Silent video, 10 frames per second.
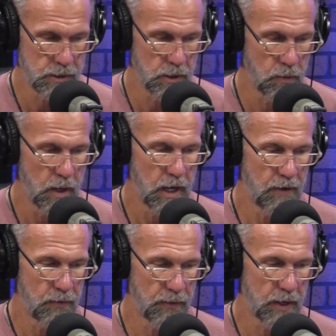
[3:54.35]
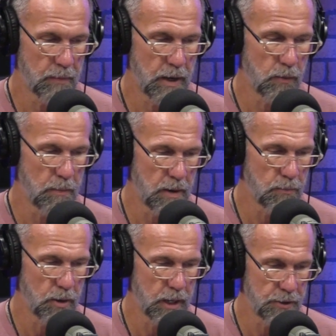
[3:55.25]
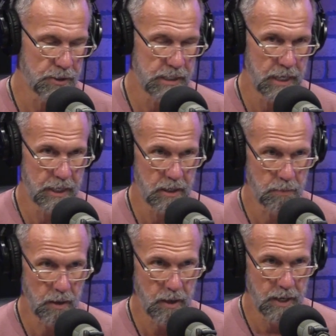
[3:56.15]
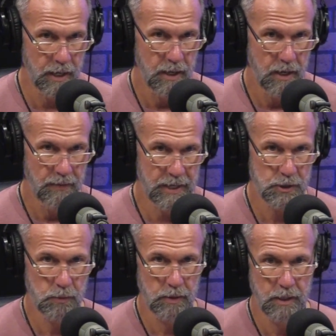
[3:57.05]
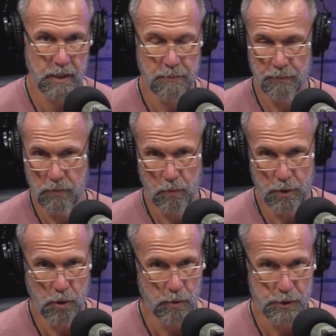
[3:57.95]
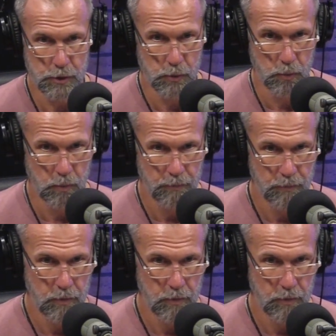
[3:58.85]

So if you think about remembering, understanding, and applying, that's really when you were in school.